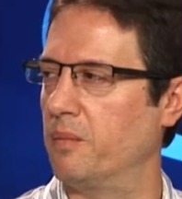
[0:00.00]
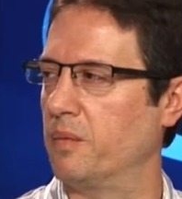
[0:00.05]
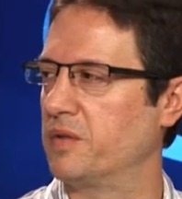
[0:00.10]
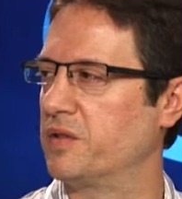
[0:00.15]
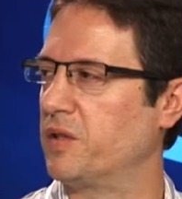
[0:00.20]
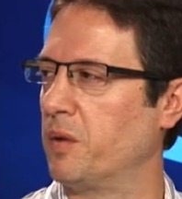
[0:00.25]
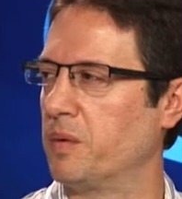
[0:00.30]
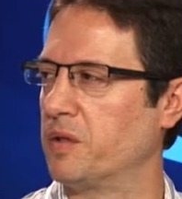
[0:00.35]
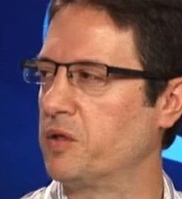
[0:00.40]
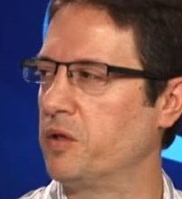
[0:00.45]

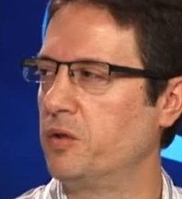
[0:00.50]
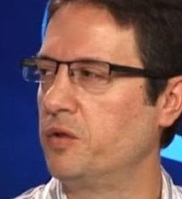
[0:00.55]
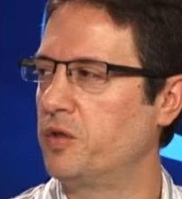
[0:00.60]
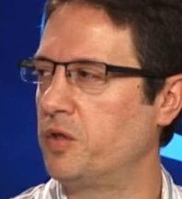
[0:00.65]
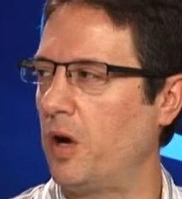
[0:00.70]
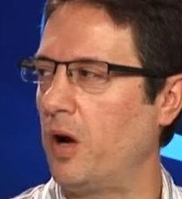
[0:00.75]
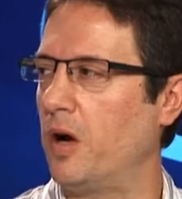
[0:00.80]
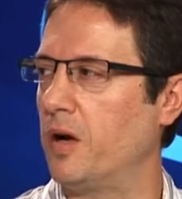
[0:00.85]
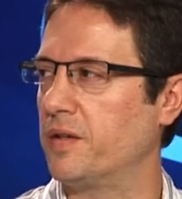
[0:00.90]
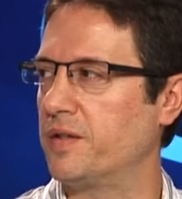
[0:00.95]
so with 2
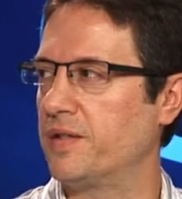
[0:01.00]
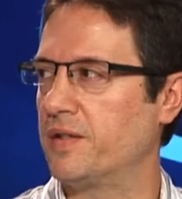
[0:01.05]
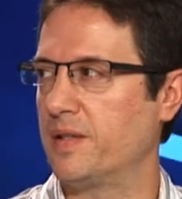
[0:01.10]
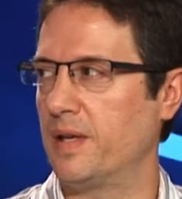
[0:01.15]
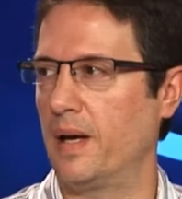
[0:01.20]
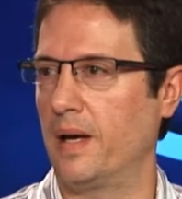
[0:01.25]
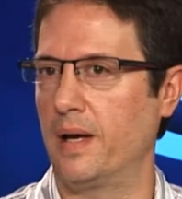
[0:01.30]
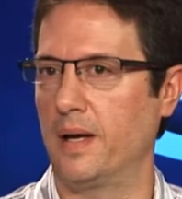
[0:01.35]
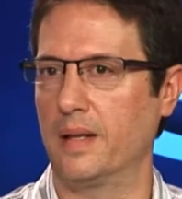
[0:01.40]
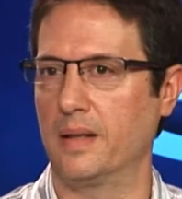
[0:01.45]
starts,
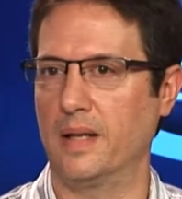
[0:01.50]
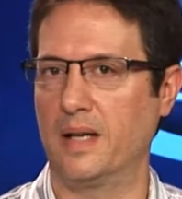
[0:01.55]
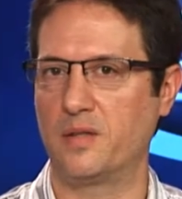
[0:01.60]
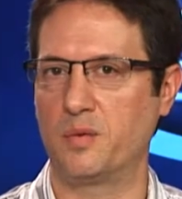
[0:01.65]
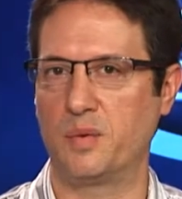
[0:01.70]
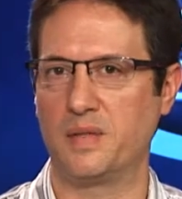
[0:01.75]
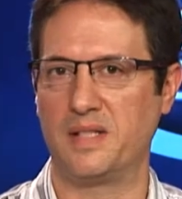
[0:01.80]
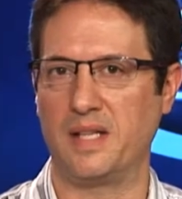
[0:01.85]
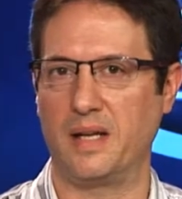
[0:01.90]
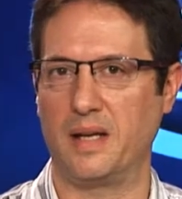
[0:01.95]

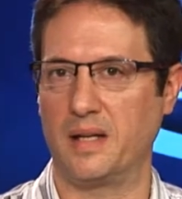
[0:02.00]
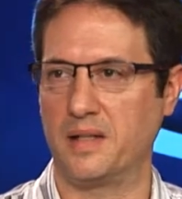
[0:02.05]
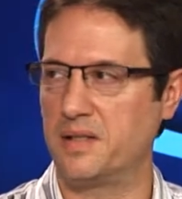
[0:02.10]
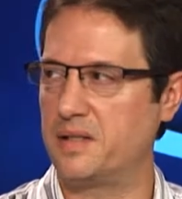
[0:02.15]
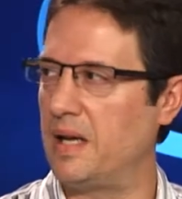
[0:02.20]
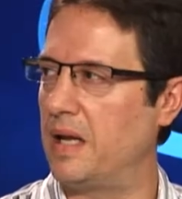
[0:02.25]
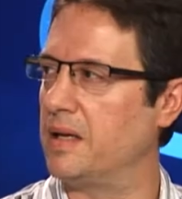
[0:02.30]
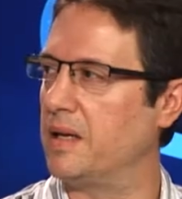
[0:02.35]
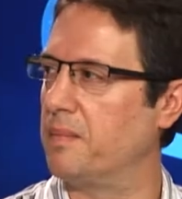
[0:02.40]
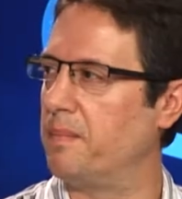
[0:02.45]
unless we see an
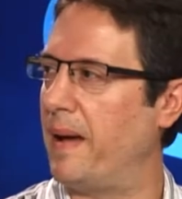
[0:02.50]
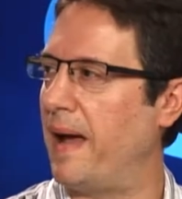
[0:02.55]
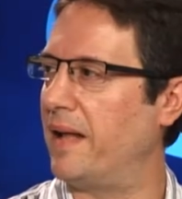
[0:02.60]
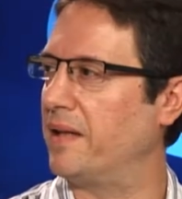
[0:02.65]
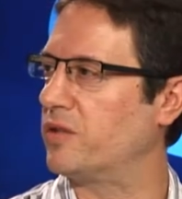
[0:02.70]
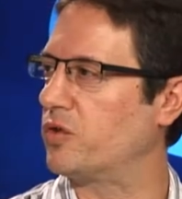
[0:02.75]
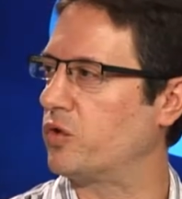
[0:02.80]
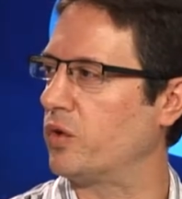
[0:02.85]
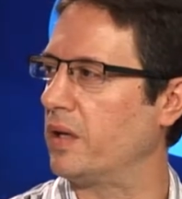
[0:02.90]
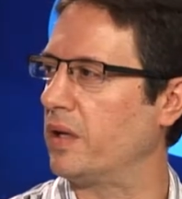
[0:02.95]
extended
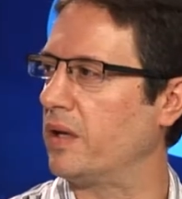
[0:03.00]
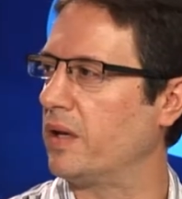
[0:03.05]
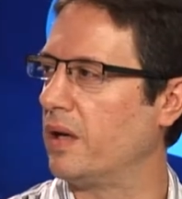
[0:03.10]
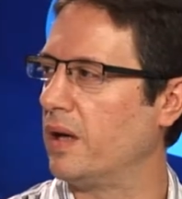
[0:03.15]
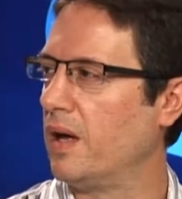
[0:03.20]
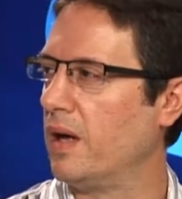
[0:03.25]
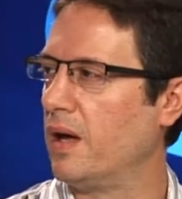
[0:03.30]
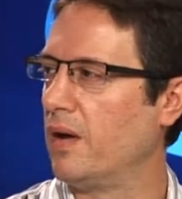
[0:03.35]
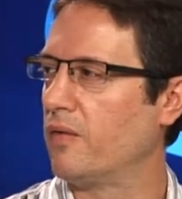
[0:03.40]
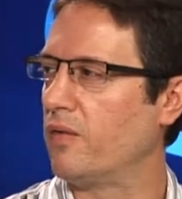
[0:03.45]
bad streak
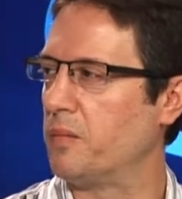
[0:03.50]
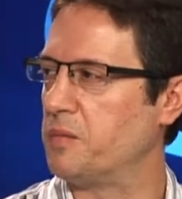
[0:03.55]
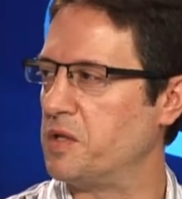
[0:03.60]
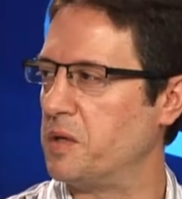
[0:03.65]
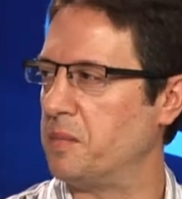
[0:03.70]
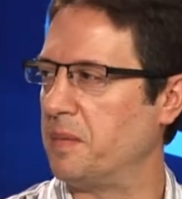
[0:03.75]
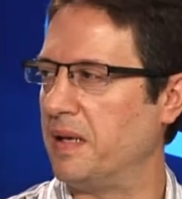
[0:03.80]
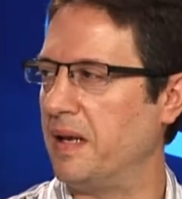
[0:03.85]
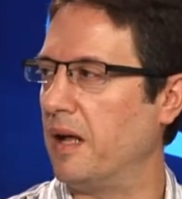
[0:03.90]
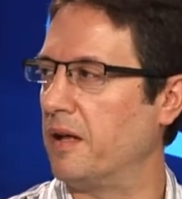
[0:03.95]
from
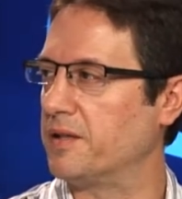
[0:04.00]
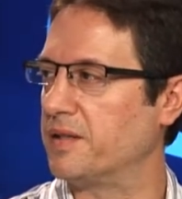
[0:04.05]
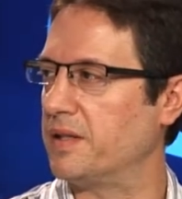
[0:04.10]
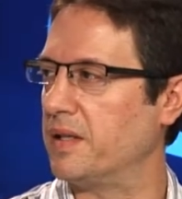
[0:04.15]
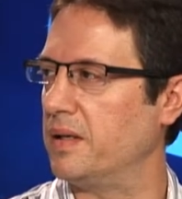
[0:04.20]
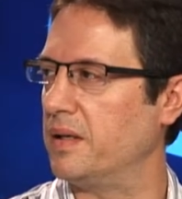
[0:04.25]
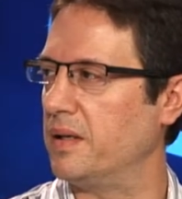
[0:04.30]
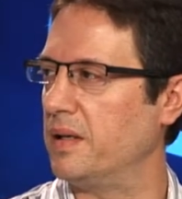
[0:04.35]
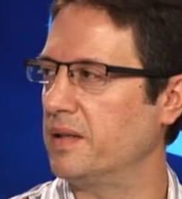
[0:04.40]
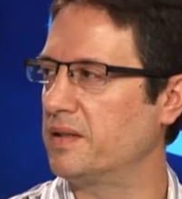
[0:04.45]
Jimmy
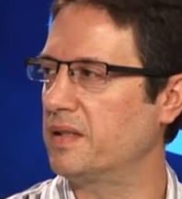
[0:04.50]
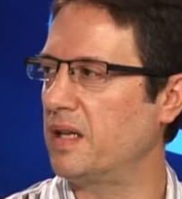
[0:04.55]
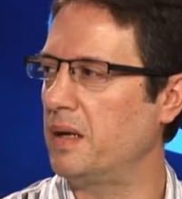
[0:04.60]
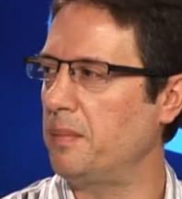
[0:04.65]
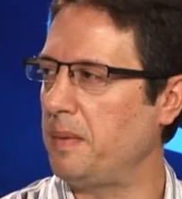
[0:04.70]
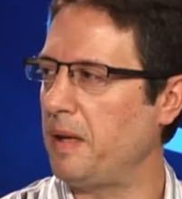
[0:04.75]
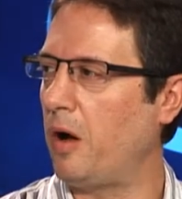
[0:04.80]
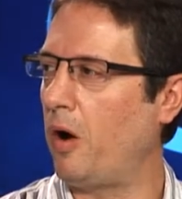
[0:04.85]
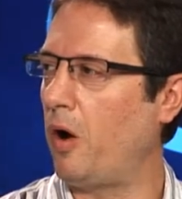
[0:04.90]
Nelson, it's going to be